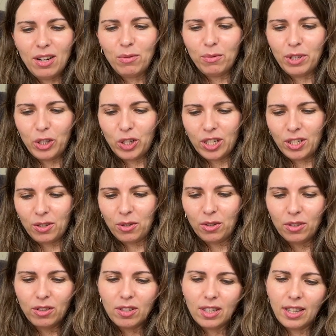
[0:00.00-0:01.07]
which is
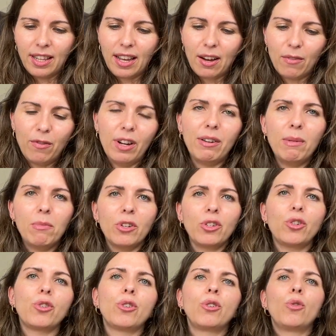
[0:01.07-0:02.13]
good. They are very much